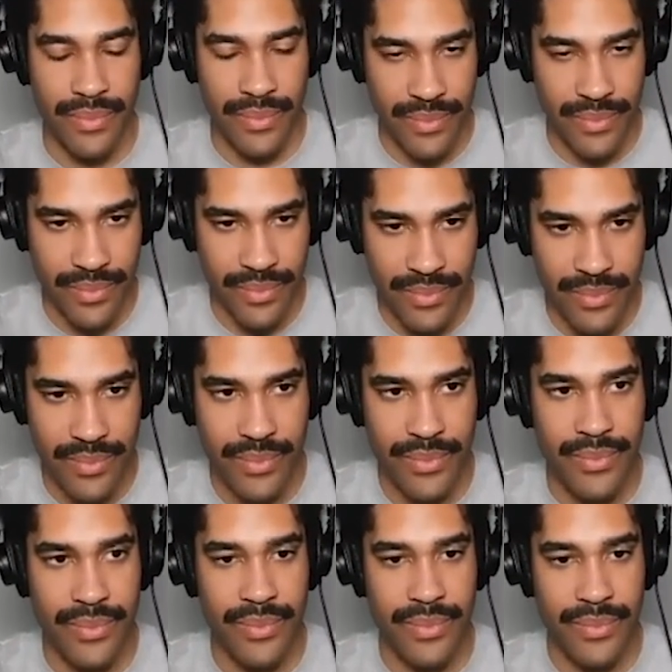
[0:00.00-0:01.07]

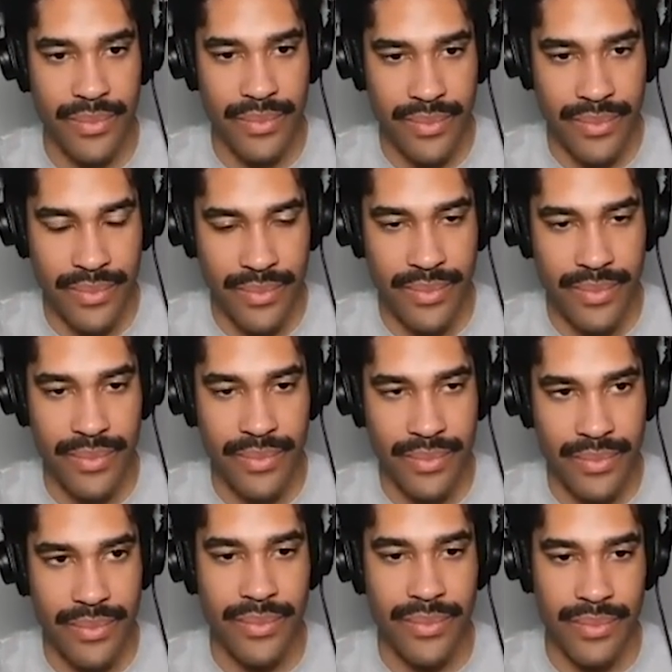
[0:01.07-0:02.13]

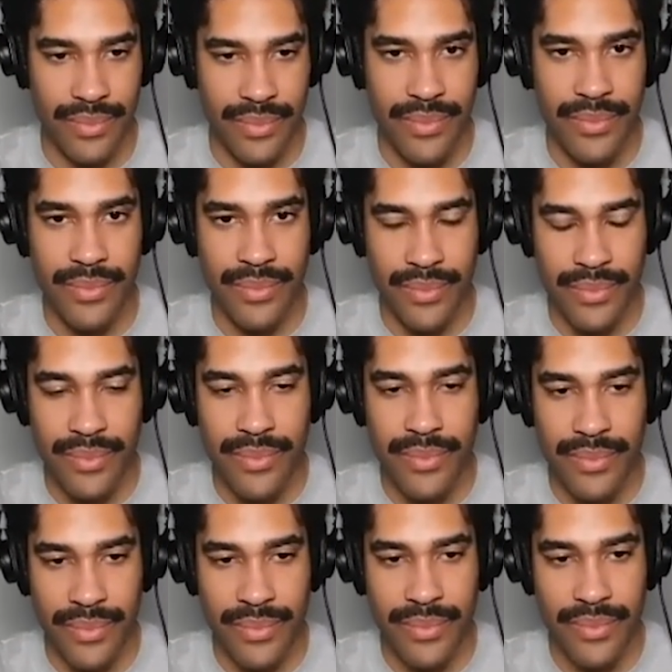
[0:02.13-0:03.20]

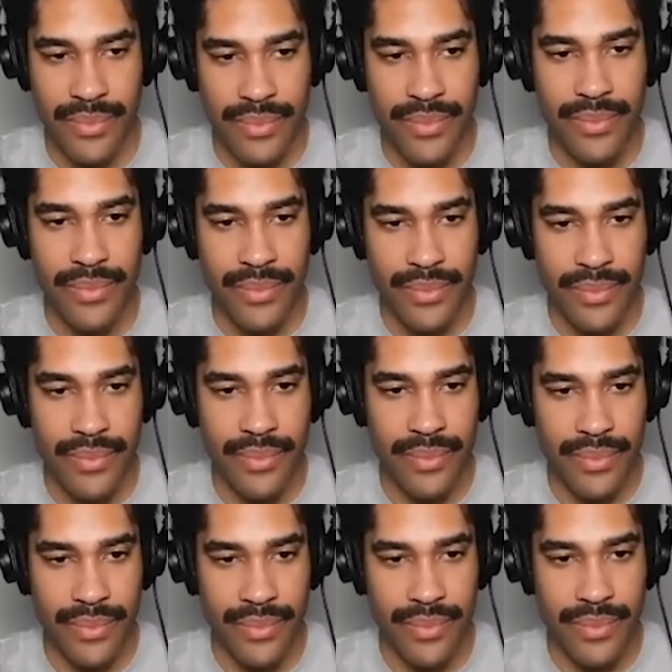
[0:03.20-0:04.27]

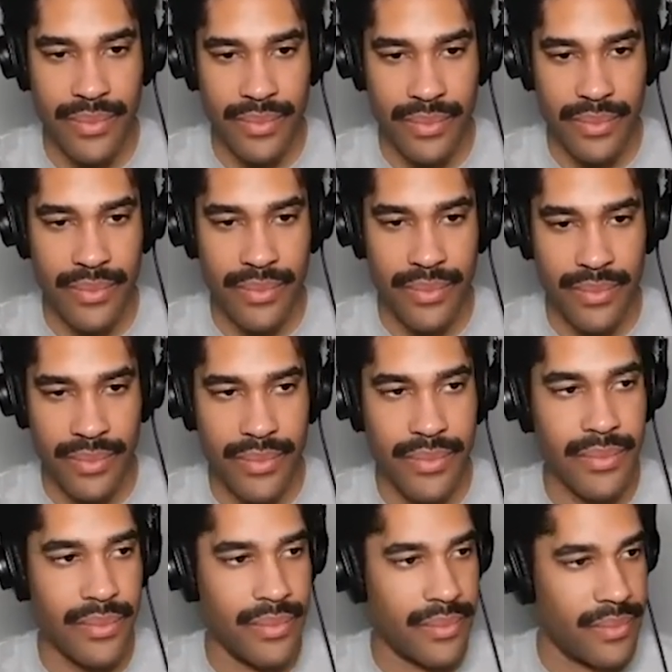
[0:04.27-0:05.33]

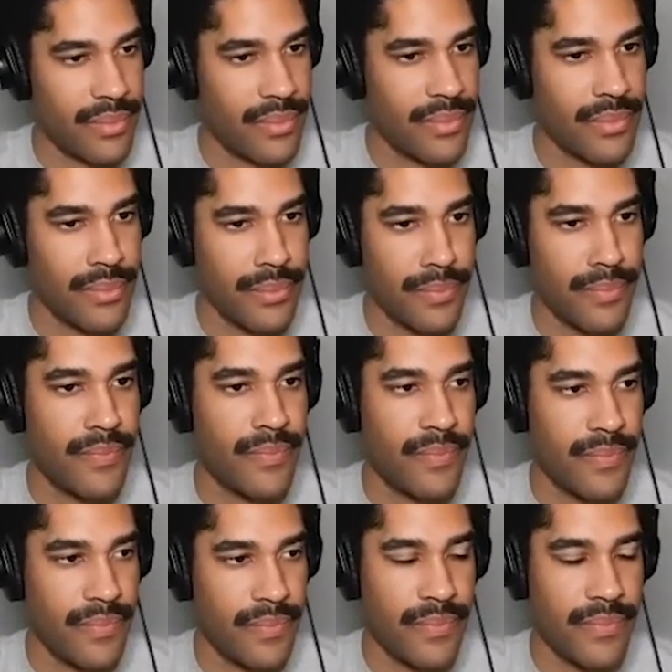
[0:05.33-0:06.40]

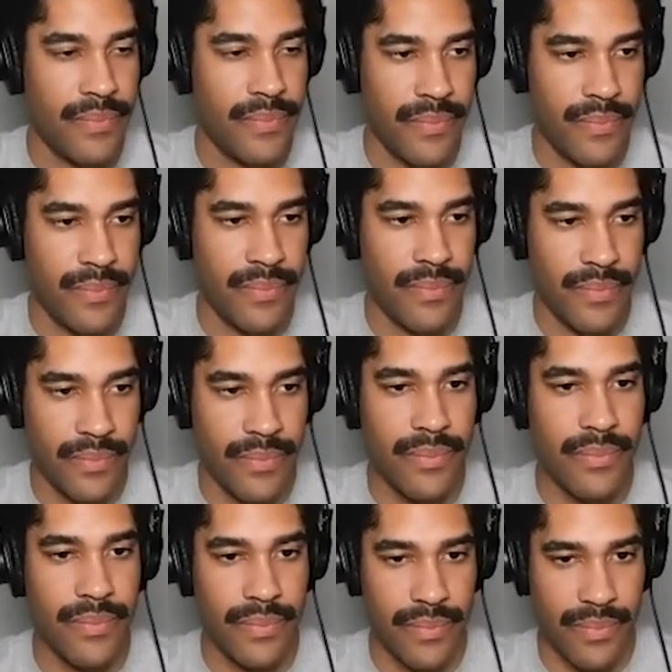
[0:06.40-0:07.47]

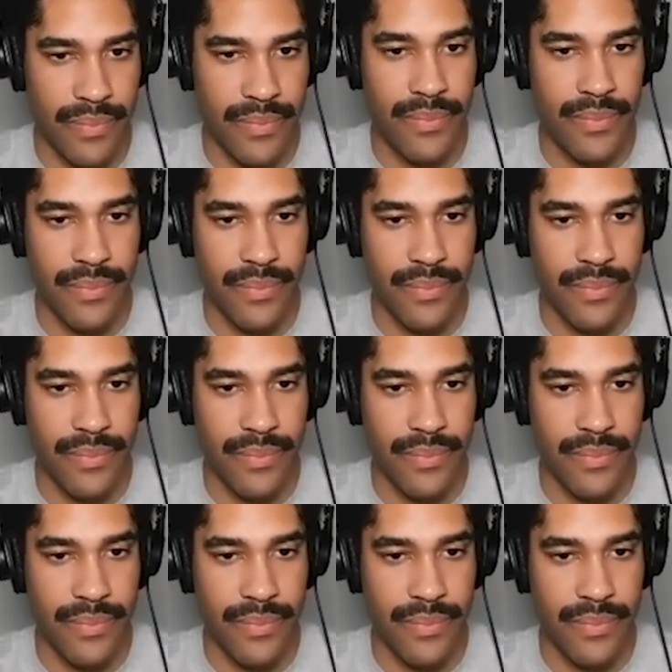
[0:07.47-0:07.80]
(not speaking)